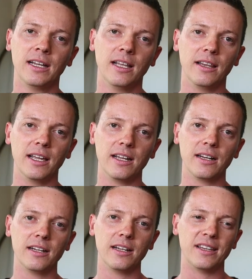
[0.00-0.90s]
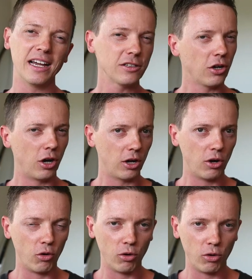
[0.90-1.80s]
then that
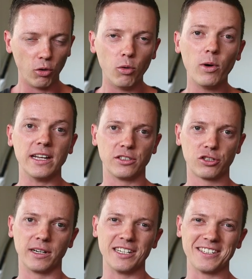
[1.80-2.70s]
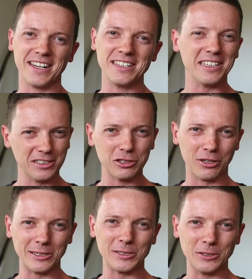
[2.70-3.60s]
always translates into shot
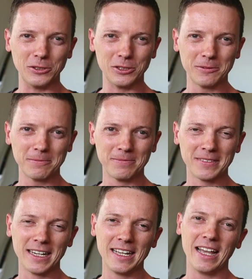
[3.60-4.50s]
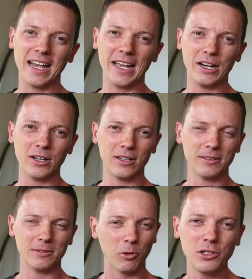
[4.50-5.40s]
execution. And
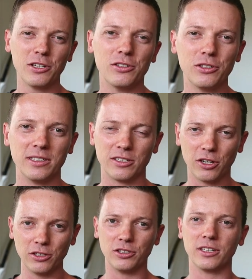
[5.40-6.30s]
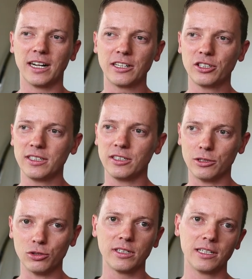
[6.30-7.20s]
what you can do as a coach, you can actually
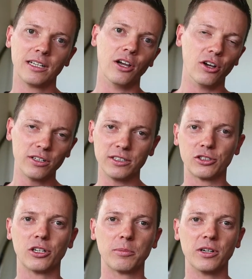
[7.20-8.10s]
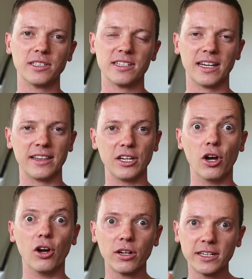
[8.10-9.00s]
look early in the shot process at the
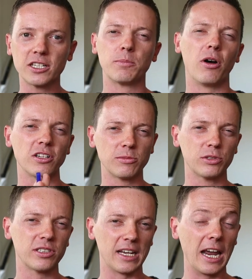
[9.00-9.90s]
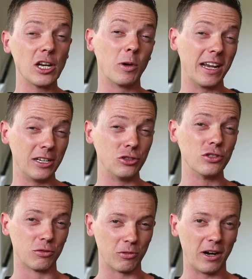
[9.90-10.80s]
earliest possible stage where issues
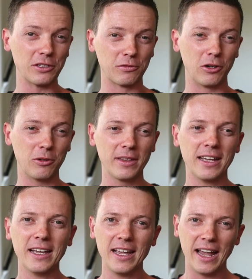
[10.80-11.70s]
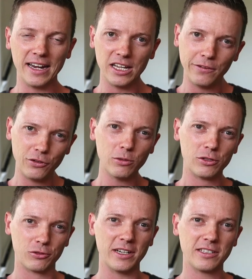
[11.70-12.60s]
arise from and if you
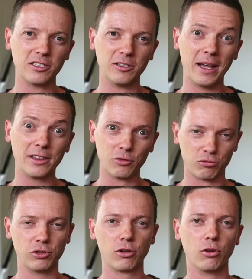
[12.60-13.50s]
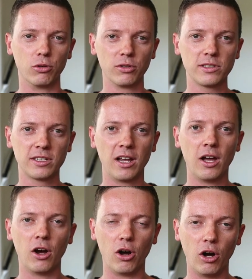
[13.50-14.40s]
address them at the root cause,
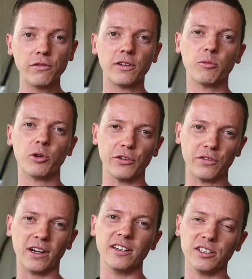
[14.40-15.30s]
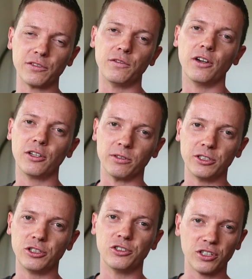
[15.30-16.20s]
often what you'll find is further
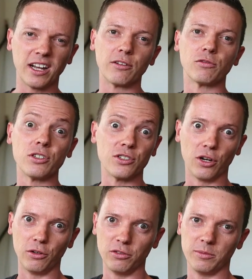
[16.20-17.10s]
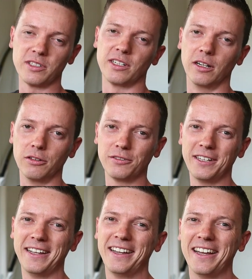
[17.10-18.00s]
issues just kind of resolve themselves.
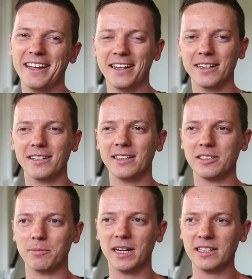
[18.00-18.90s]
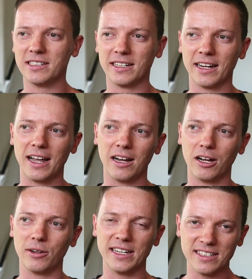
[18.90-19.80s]
And it's amazing
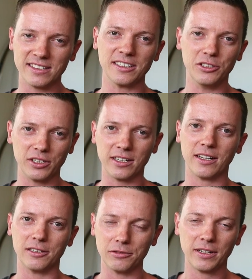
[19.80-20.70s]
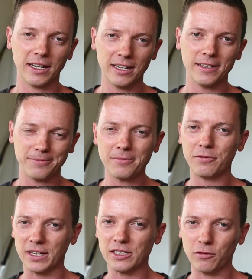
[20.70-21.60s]
how easily you can kind of
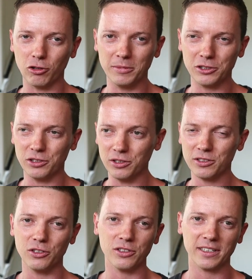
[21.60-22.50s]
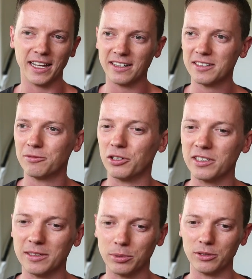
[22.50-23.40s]
fix form issues using that very
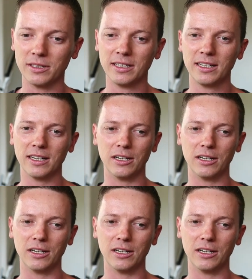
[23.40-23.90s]
simple uh,